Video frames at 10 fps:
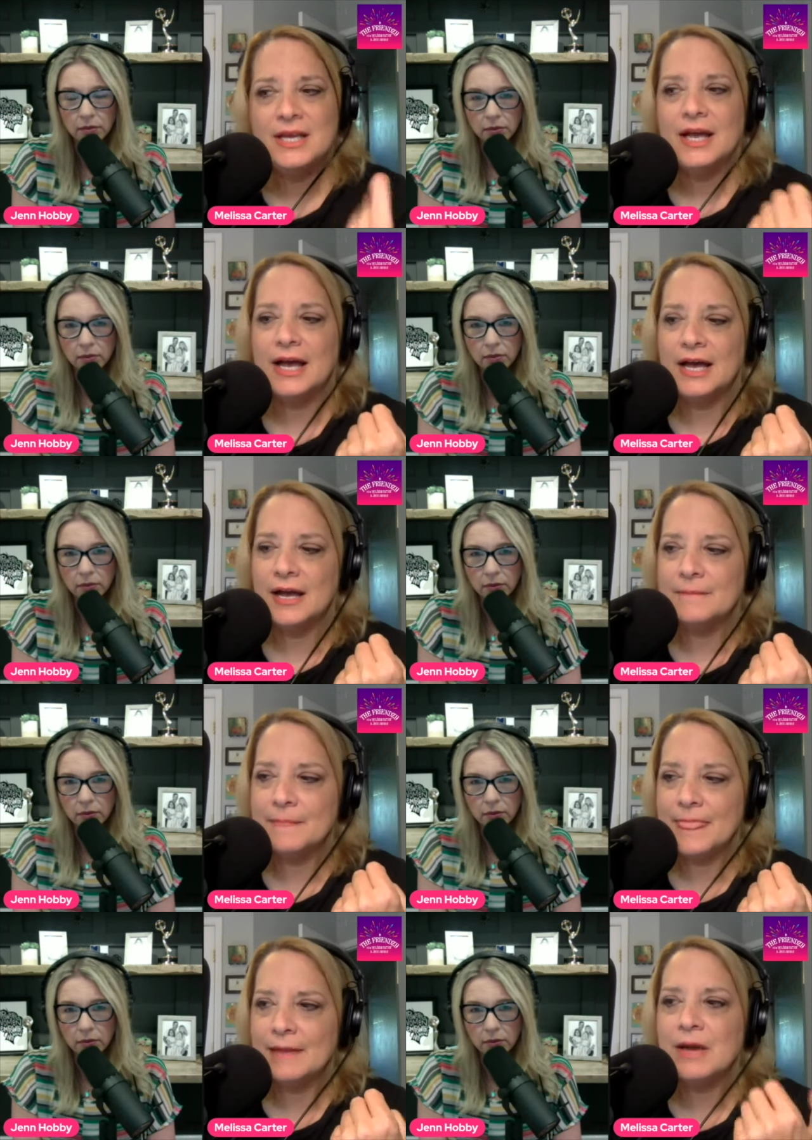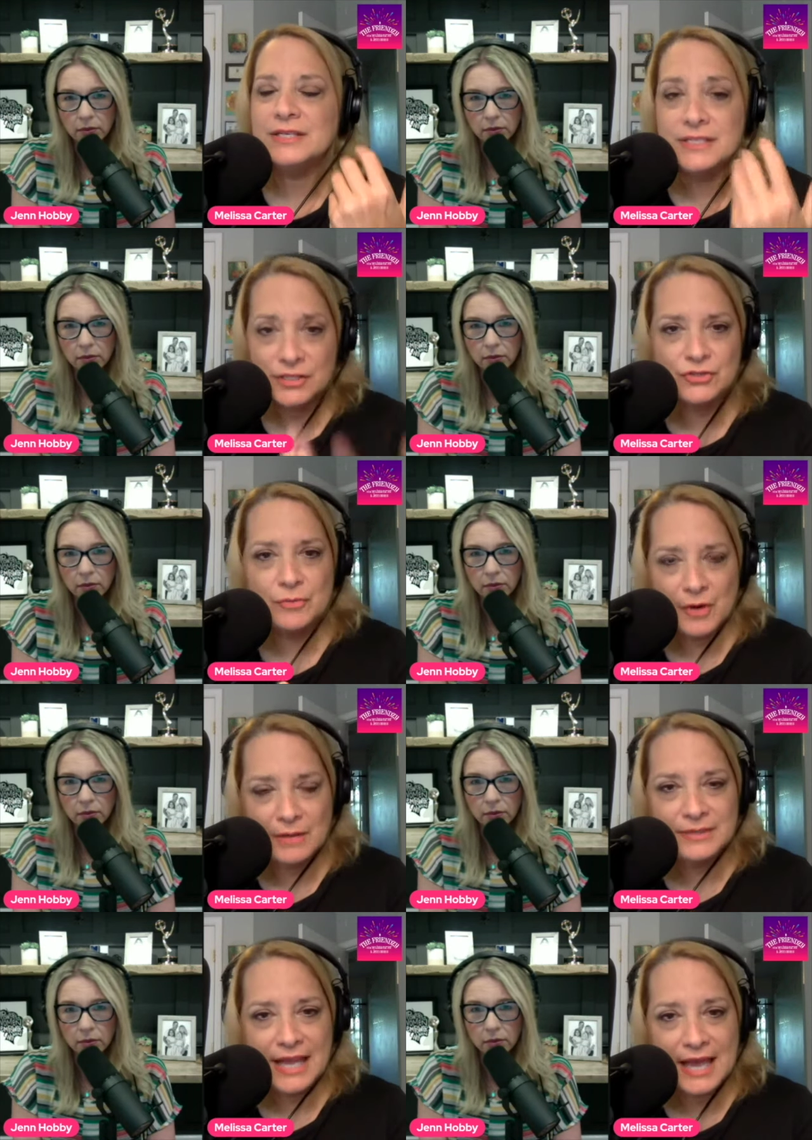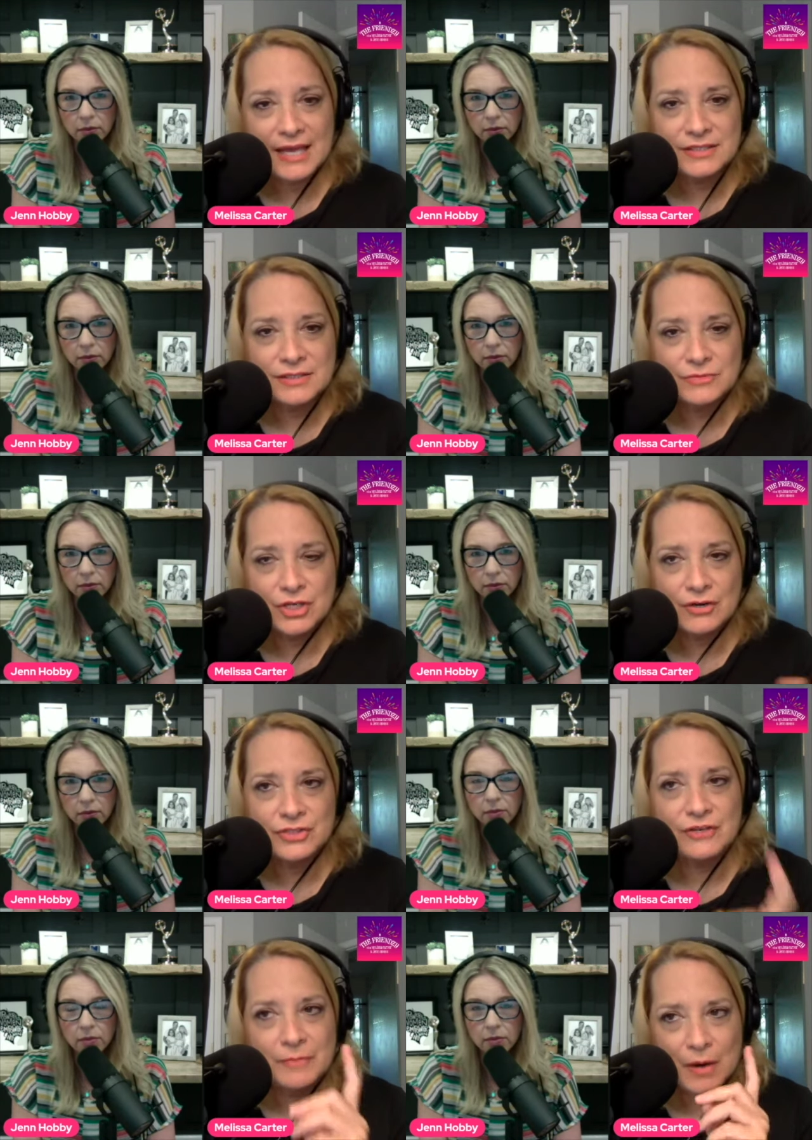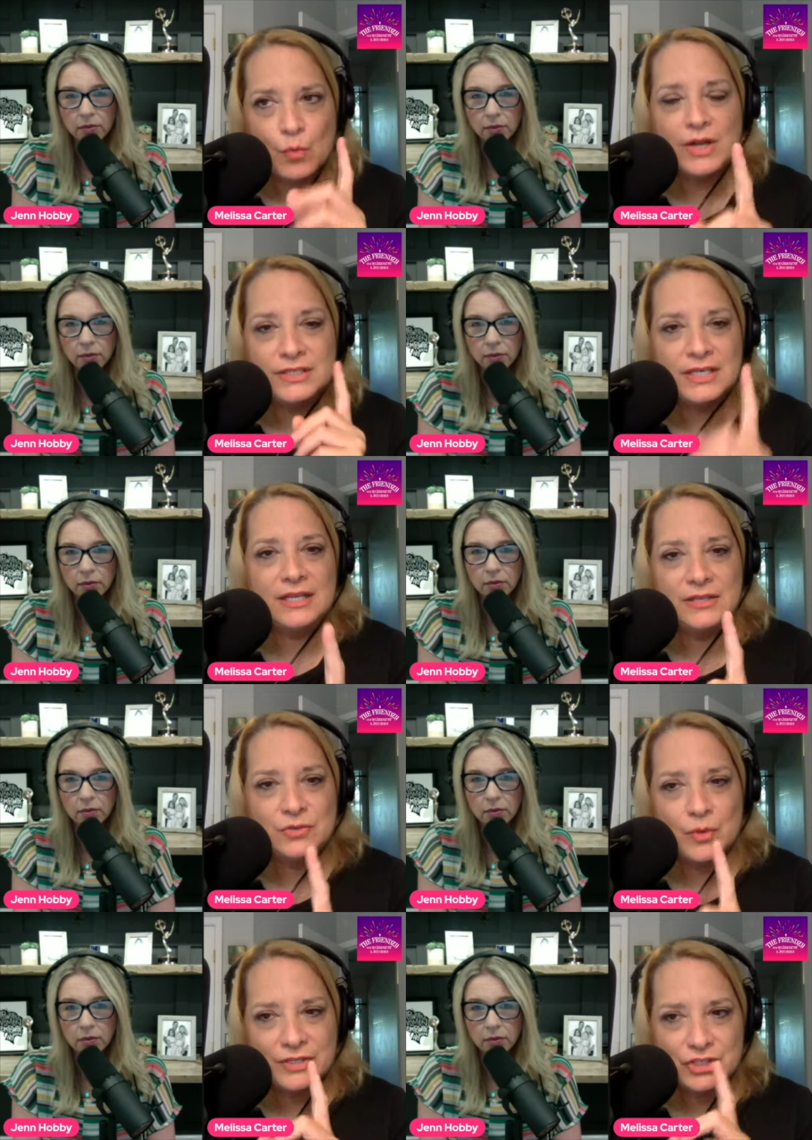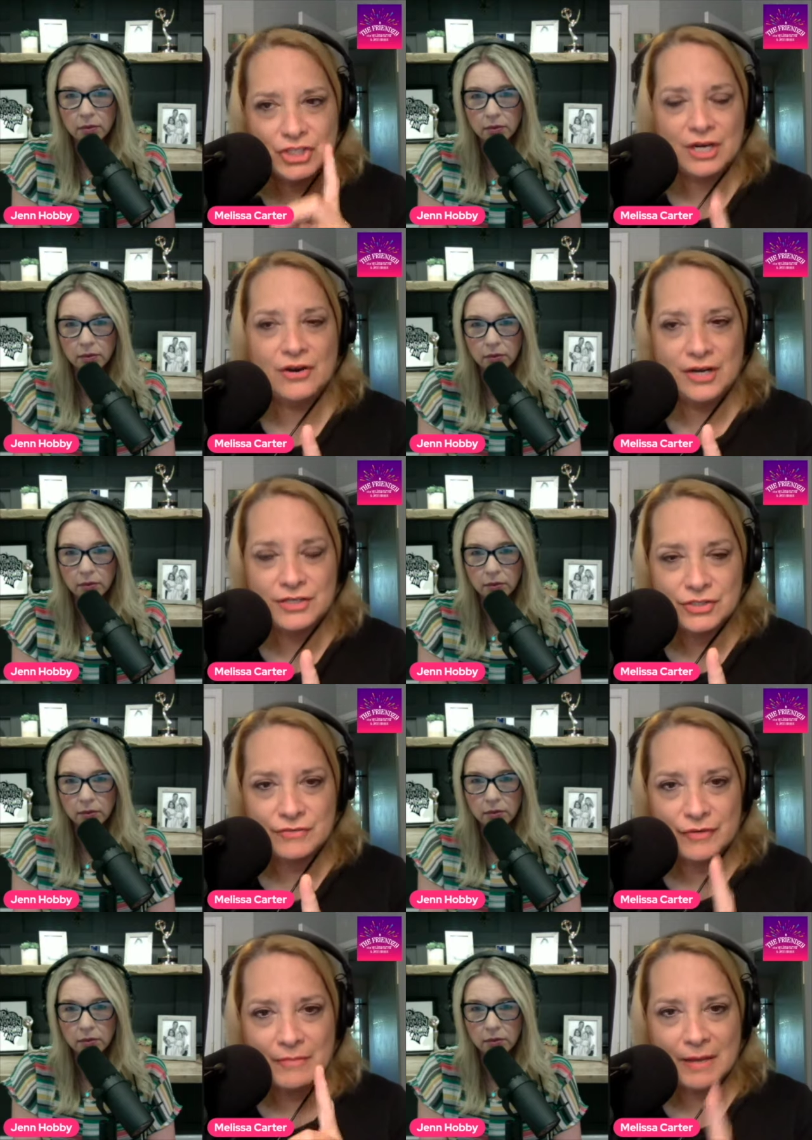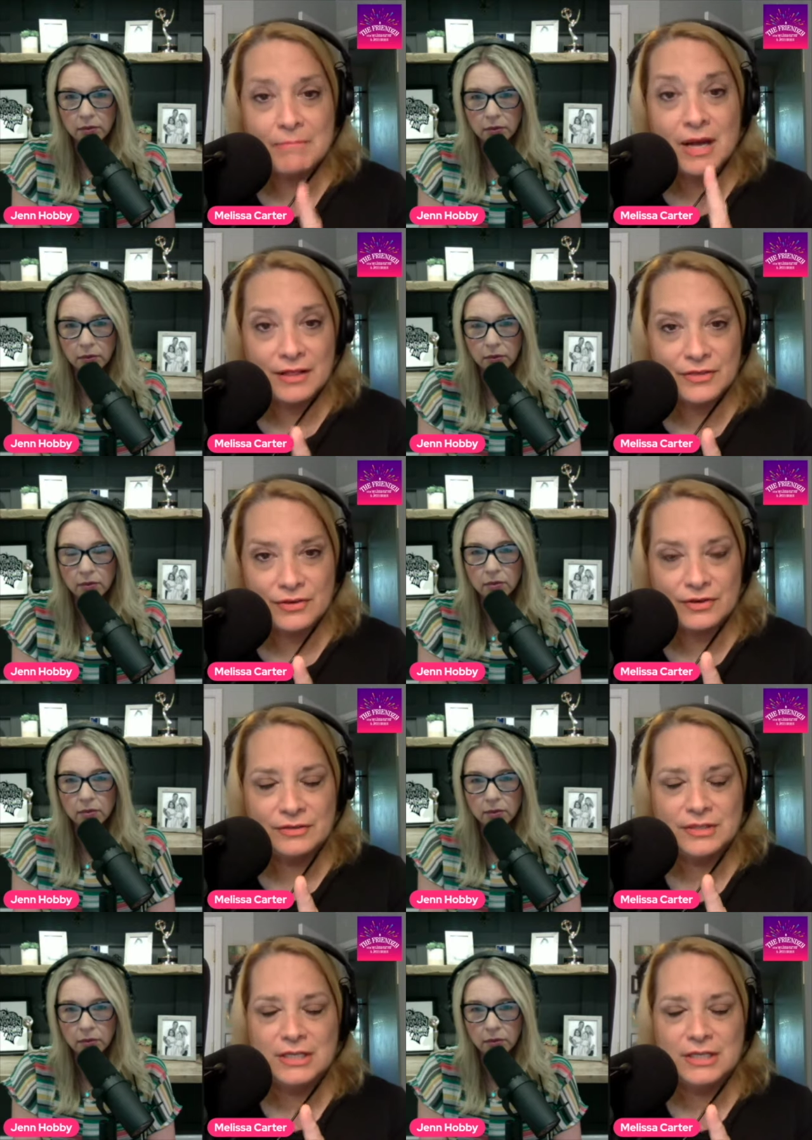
Speaker 1: And my sister probably has some cherished stuff, but I will tell you that's what's cherished from my mother.